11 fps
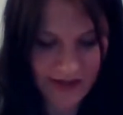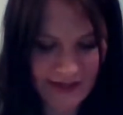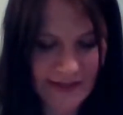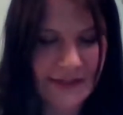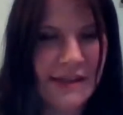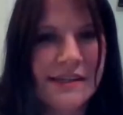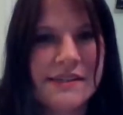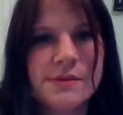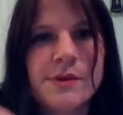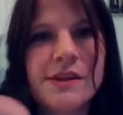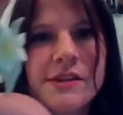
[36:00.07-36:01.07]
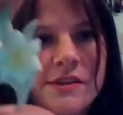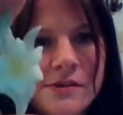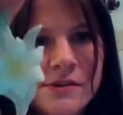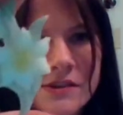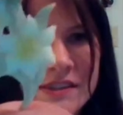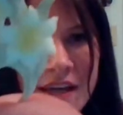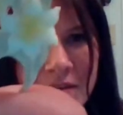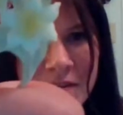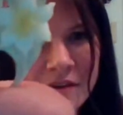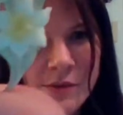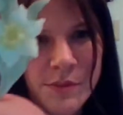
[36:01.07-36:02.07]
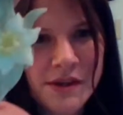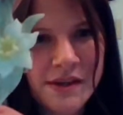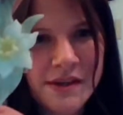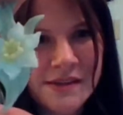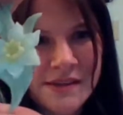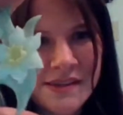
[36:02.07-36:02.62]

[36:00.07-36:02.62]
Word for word: Isn't that sweet? With their little daffodil pin.